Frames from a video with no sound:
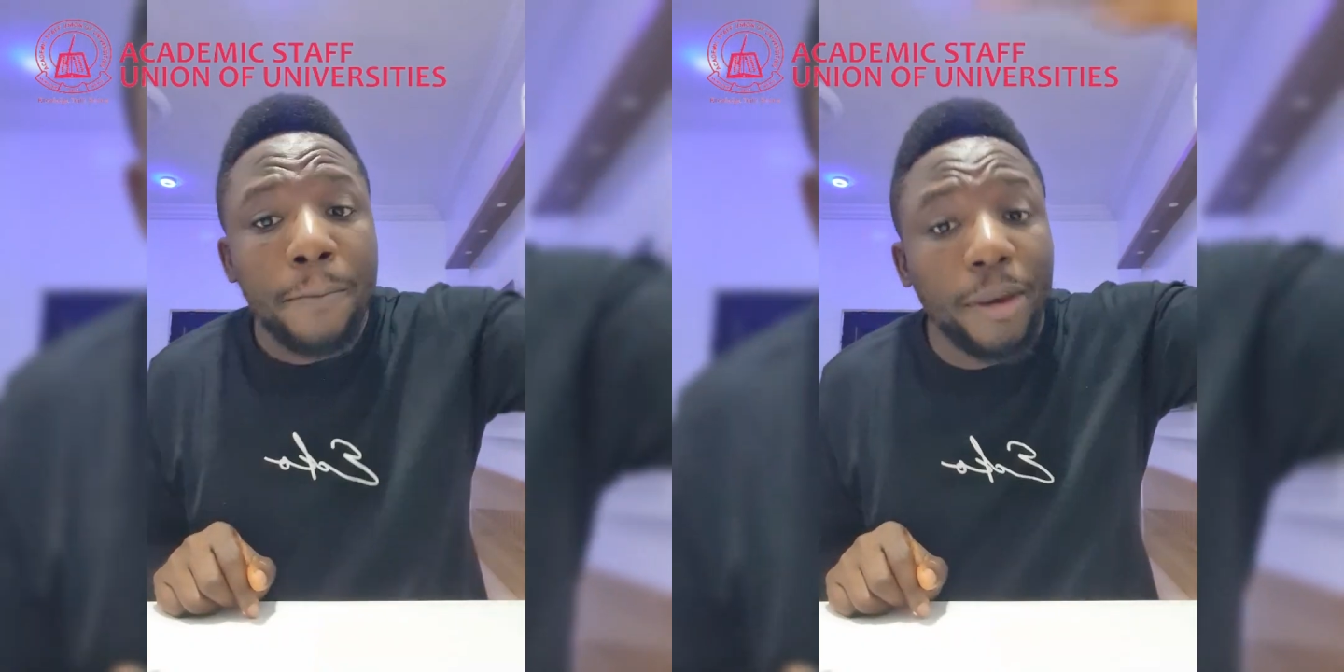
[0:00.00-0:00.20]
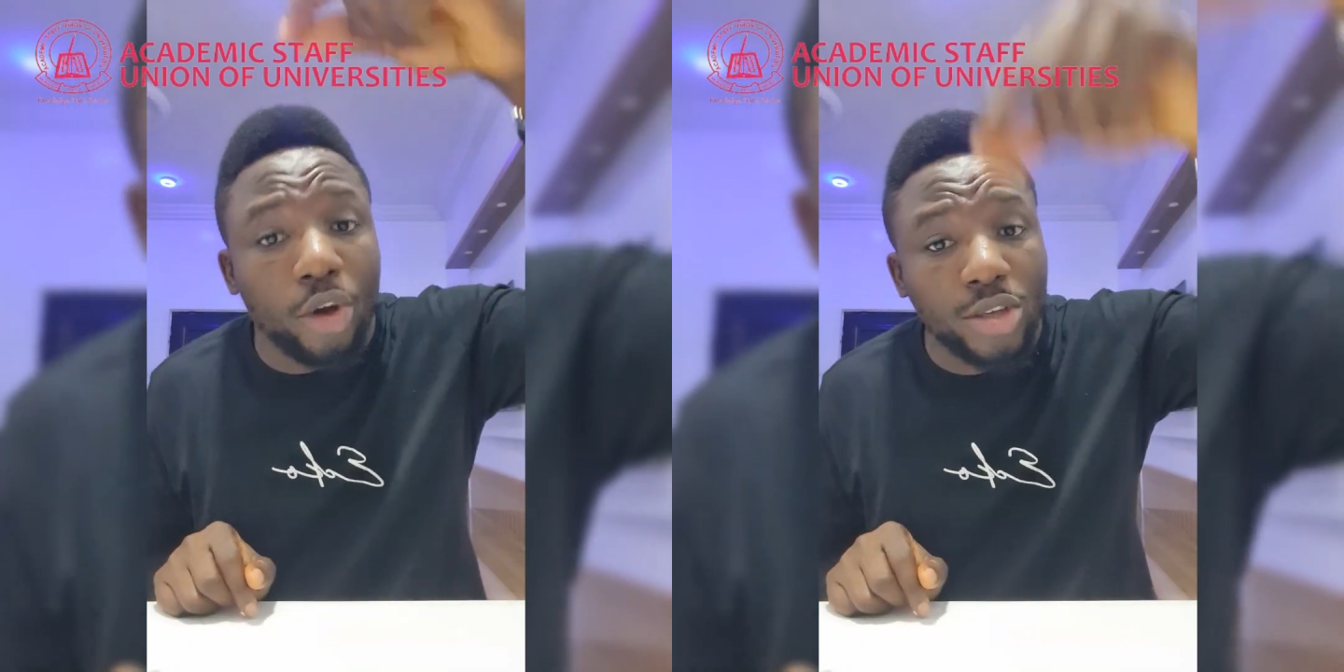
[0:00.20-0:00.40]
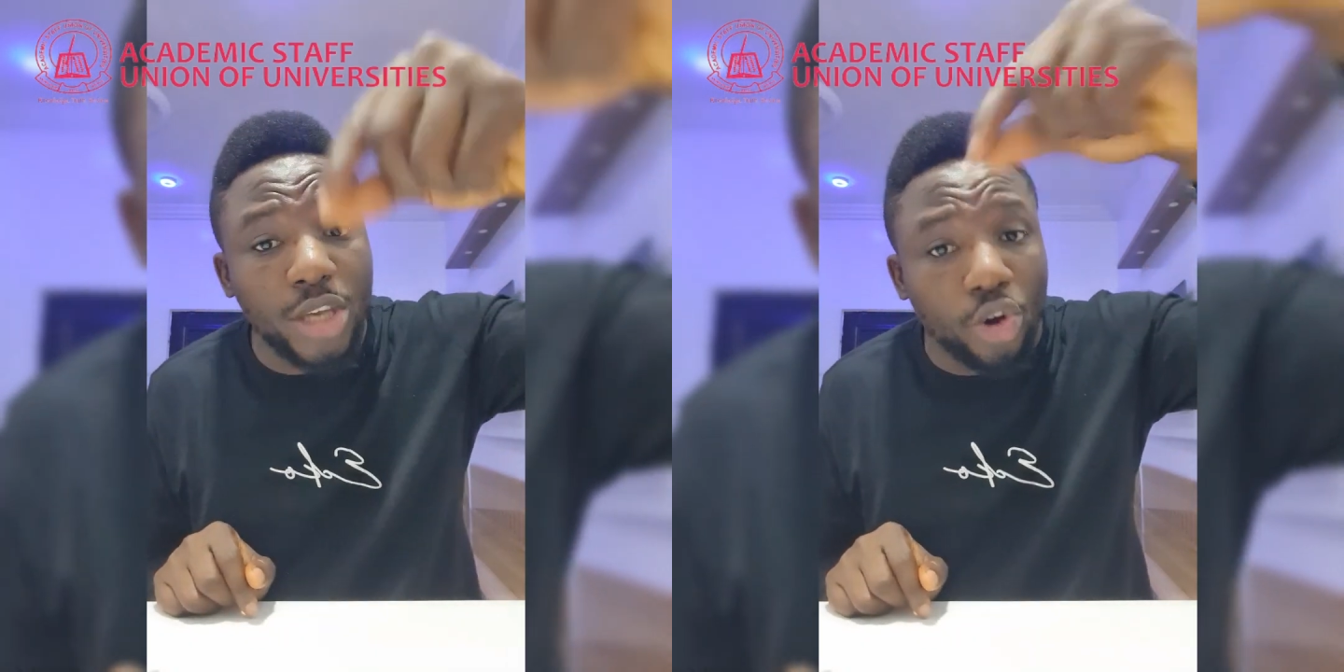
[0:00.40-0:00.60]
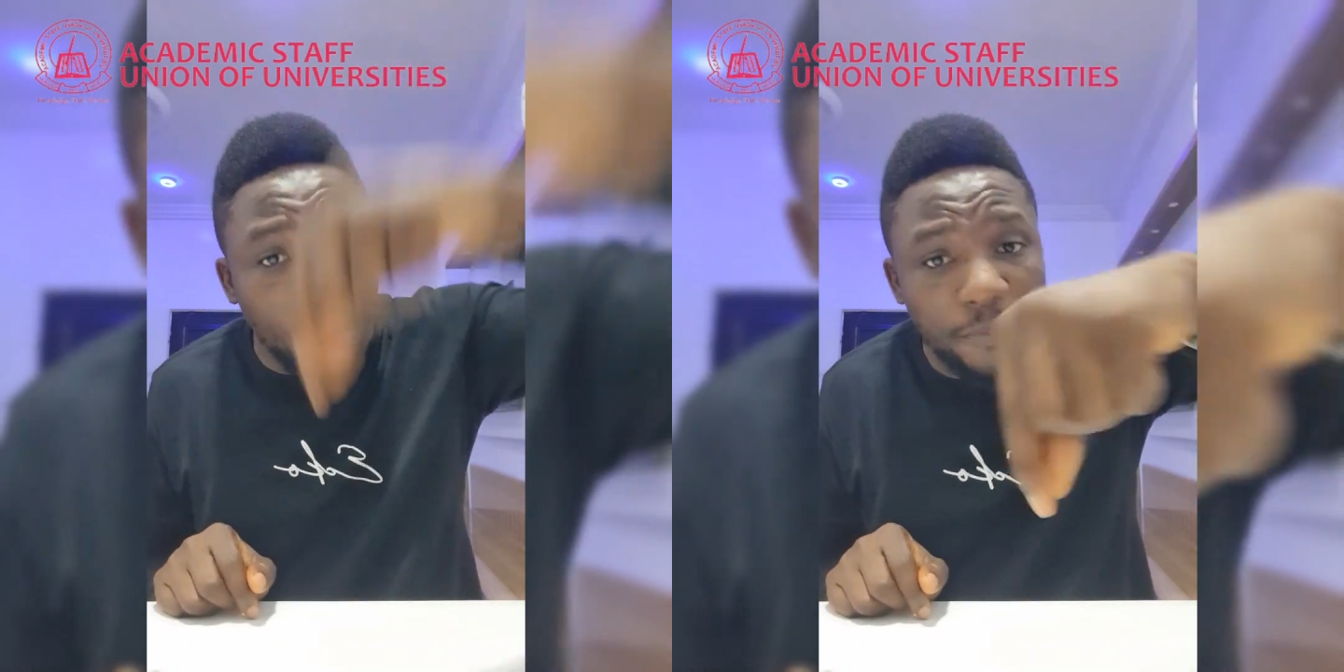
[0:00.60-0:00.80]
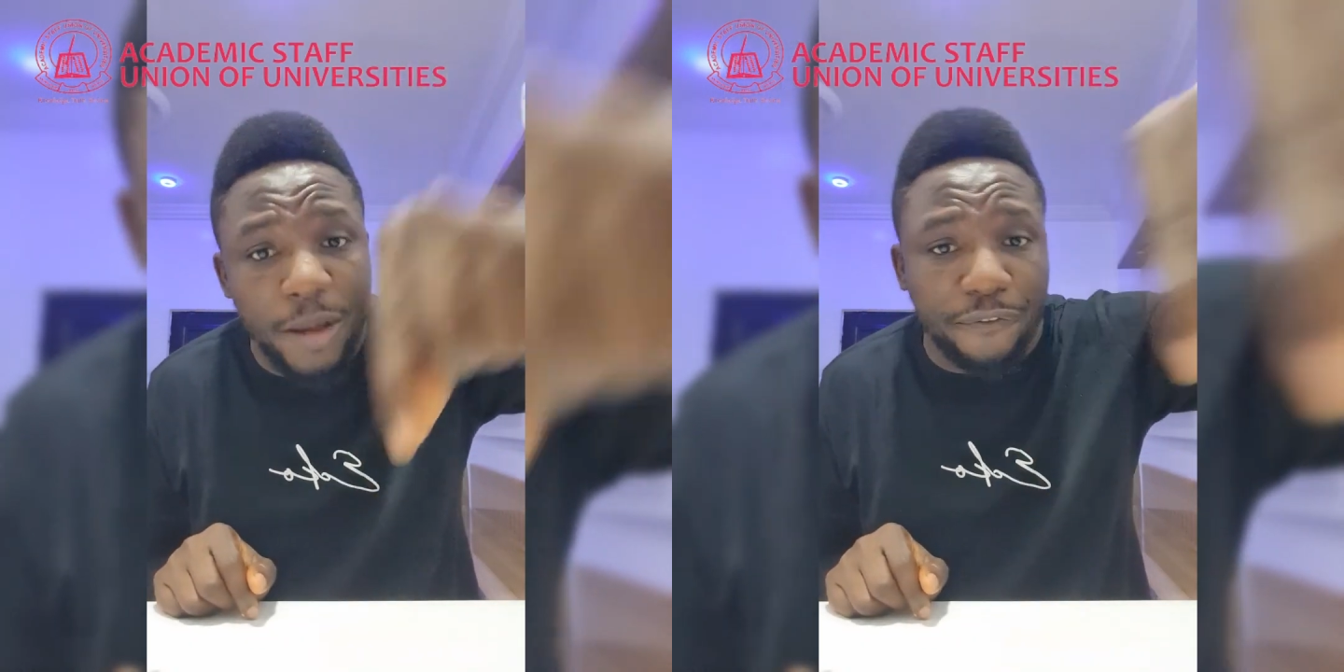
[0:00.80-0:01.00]
because the
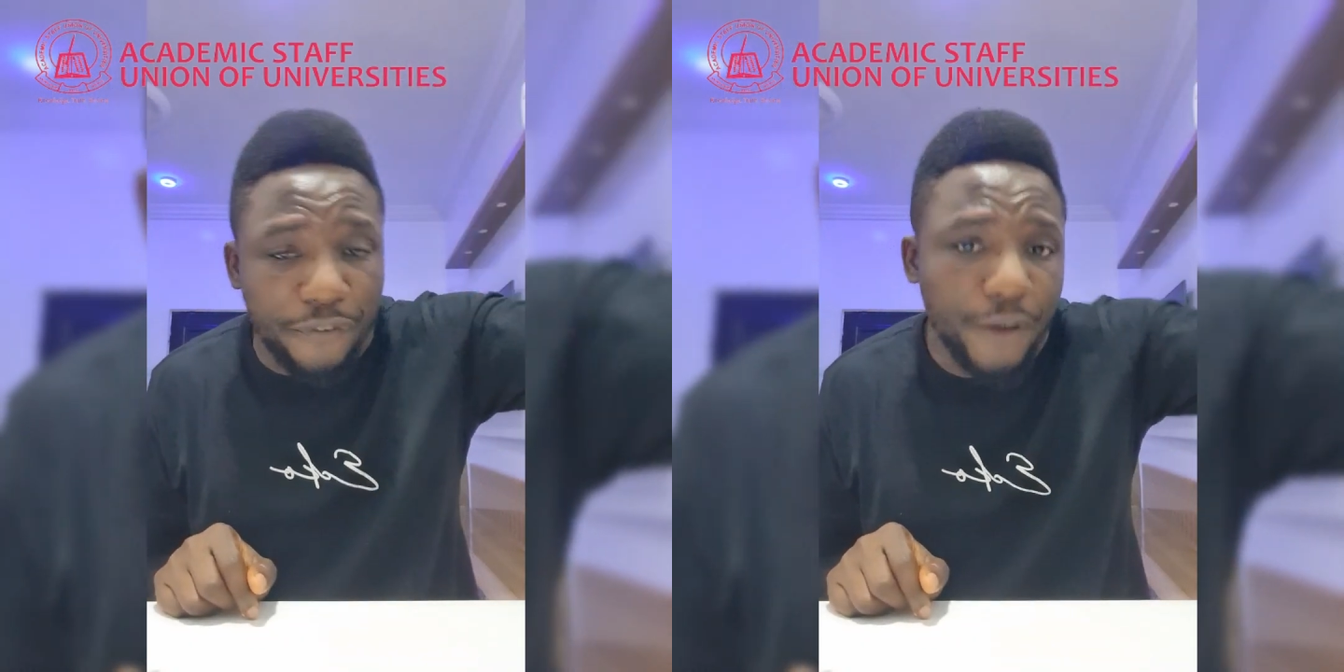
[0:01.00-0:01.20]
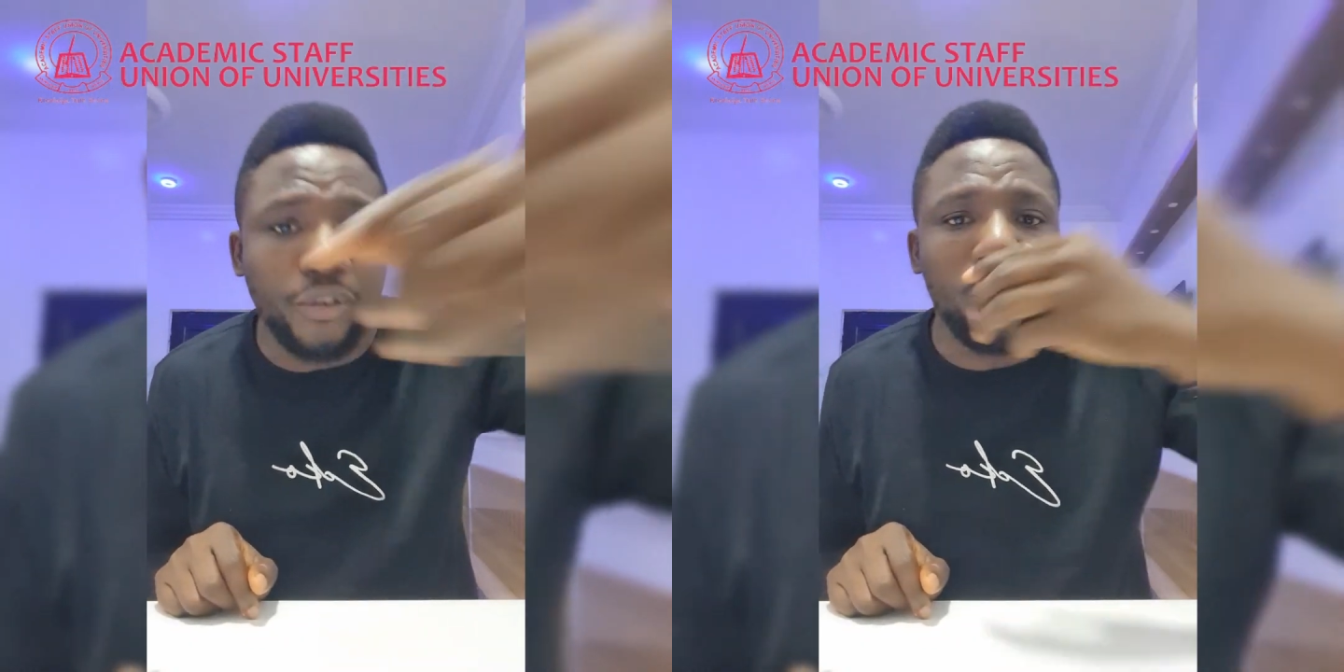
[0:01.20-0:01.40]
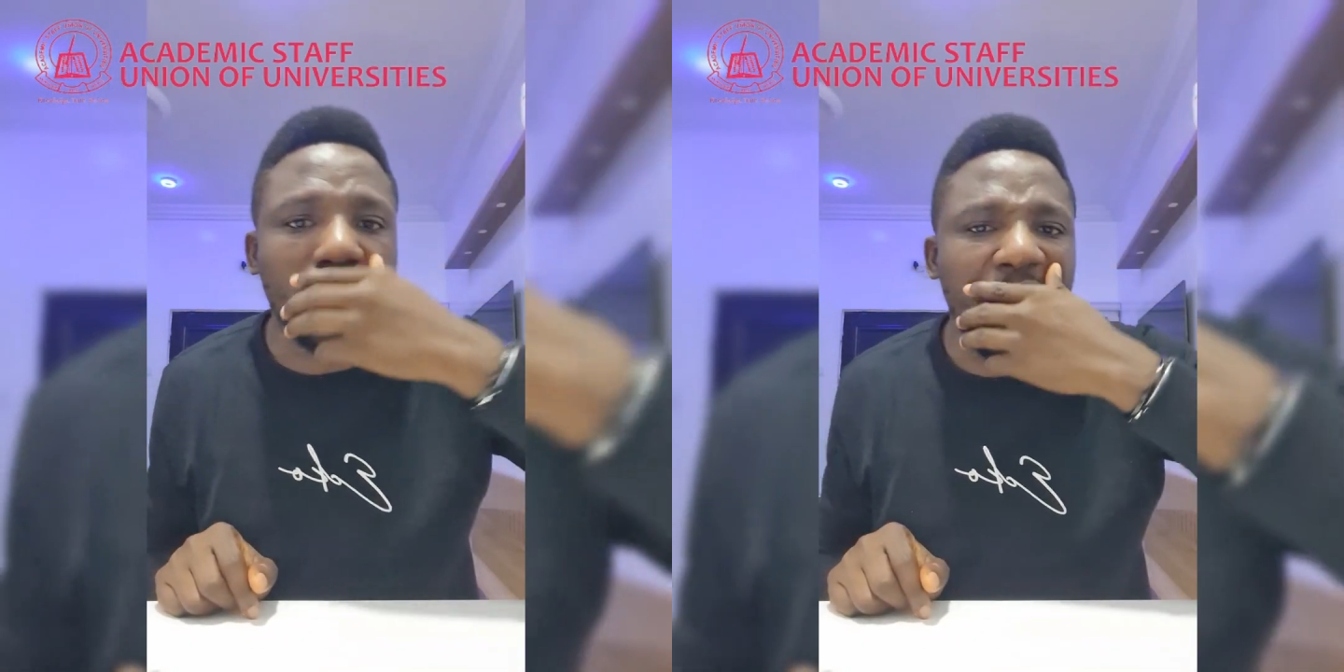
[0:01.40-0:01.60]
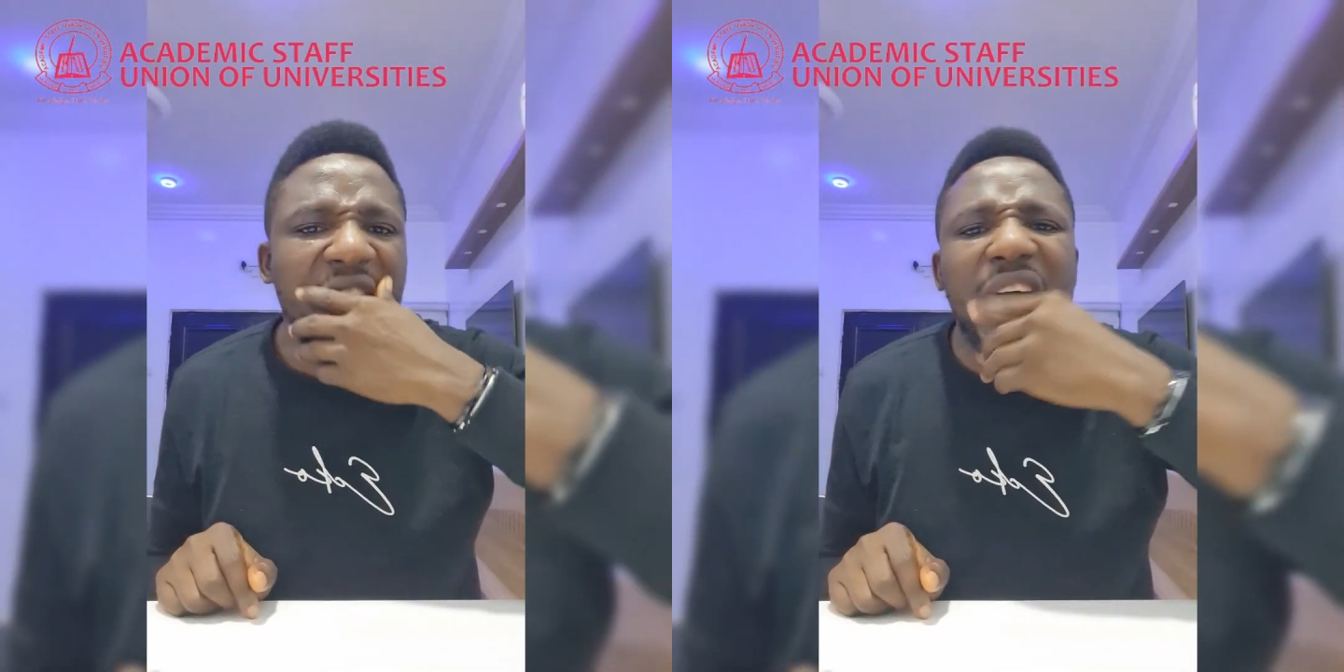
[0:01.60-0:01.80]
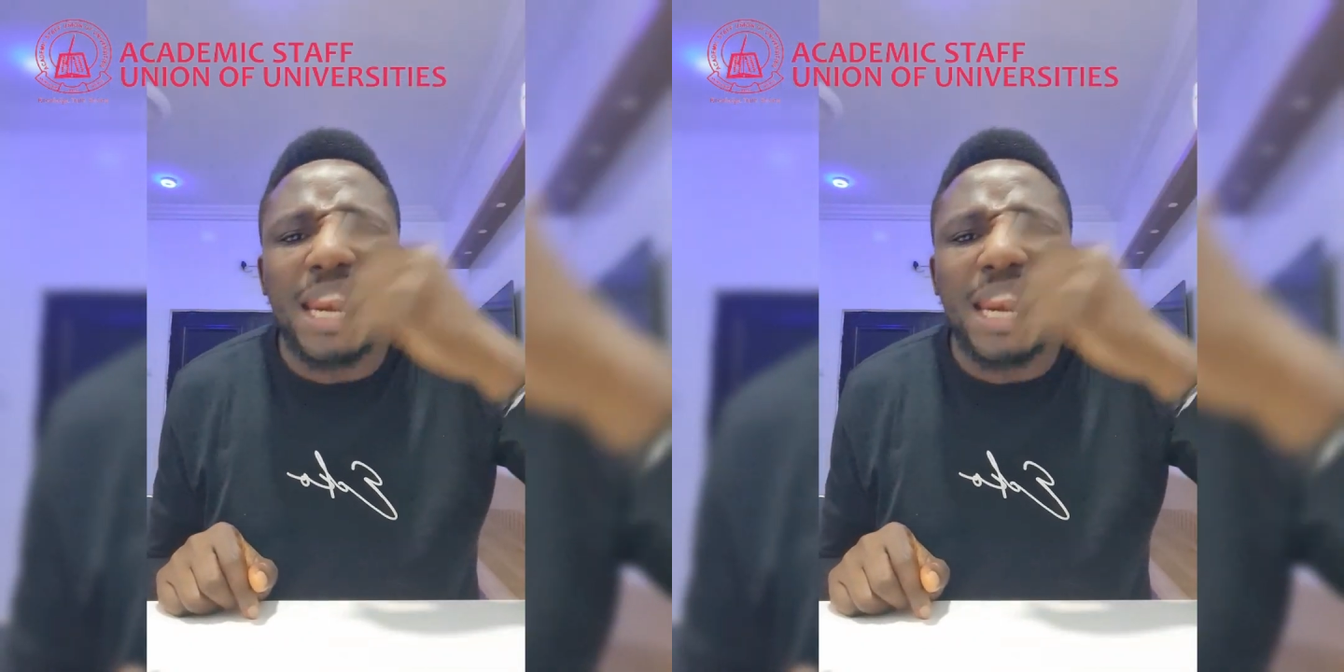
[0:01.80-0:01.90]
government favor him.